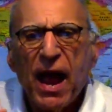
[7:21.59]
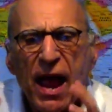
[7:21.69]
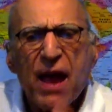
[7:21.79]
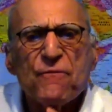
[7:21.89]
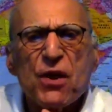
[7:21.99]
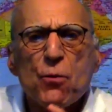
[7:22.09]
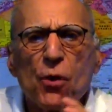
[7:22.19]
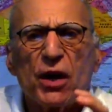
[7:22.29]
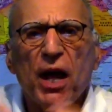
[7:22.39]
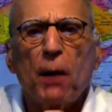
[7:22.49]

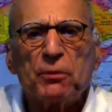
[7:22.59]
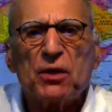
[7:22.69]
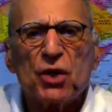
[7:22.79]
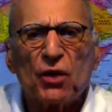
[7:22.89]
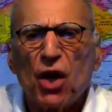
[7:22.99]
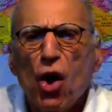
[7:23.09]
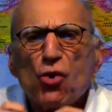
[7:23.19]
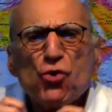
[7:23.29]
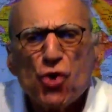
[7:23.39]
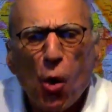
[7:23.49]
Everyone helped each other.
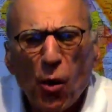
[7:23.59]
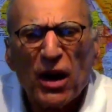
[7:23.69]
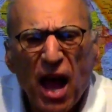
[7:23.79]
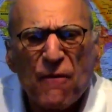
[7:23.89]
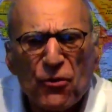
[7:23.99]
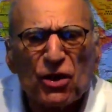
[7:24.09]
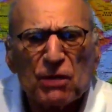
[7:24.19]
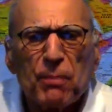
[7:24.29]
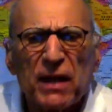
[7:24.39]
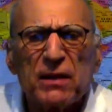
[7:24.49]
No one ever
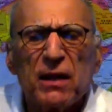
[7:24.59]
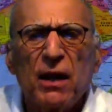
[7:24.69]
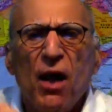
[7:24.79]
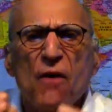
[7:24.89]
expected